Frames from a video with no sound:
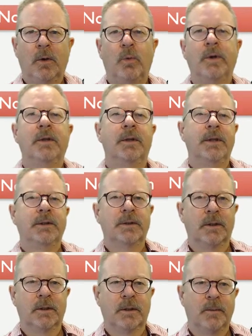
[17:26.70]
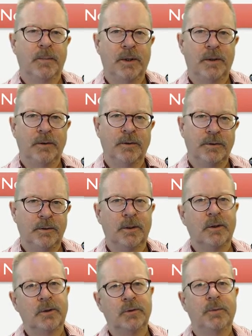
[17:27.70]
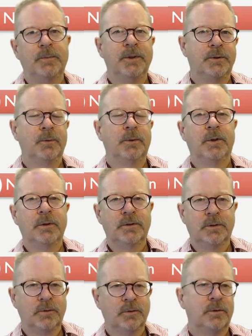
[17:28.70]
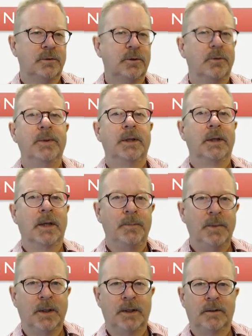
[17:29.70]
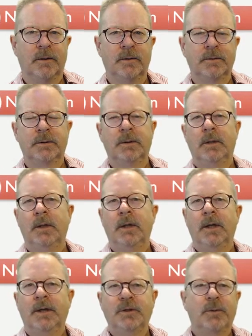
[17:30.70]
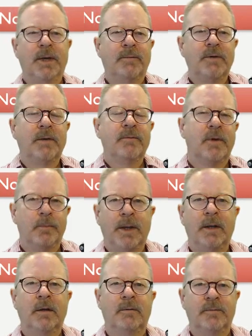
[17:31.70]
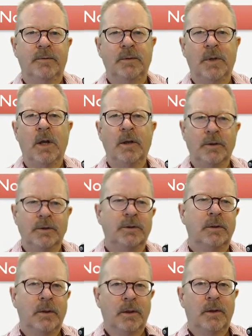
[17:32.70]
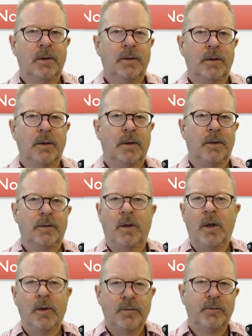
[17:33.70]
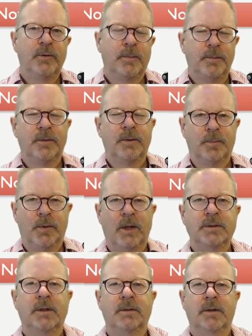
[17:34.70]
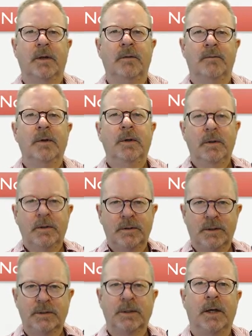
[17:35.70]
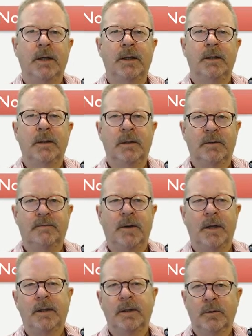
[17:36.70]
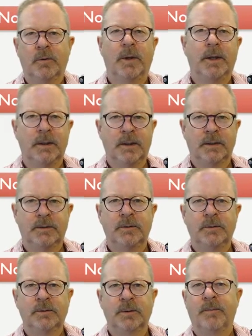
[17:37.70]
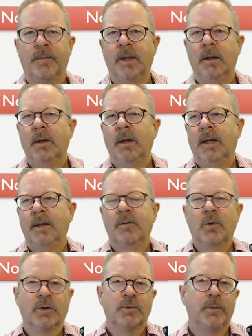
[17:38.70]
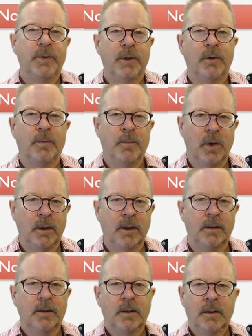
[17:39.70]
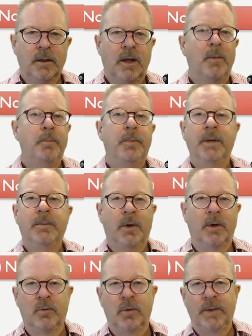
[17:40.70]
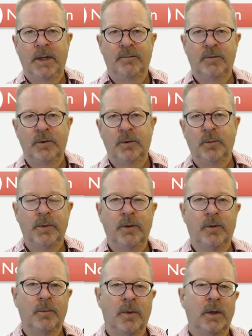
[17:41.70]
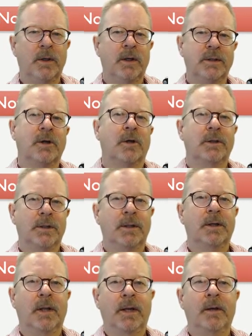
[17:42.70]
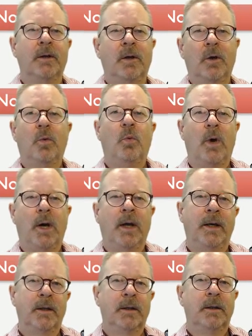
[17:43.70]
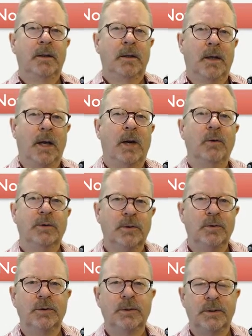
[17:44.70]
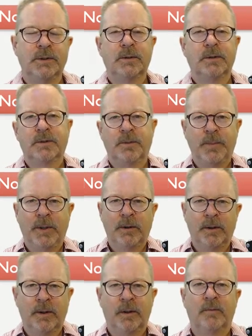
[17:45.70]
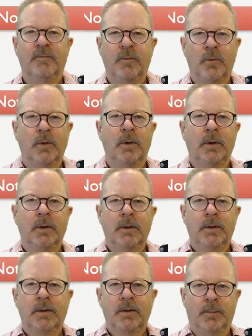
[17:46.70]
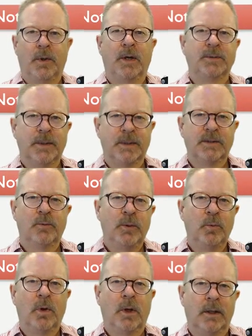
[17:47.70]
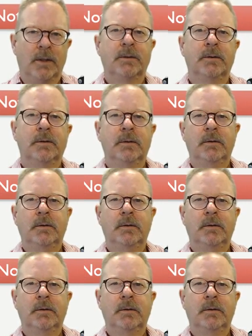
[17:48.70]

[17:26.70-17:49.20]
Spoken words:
What are the things that the competitors do that contribute to a good solution so we can emulate those? So we have to have competitive knowledge all through the process of designing and defining and creating that solution. And then, of course, when we go to market, a big part of what we have to do when we go to market is articulate why our solution is superior for the prospects that we want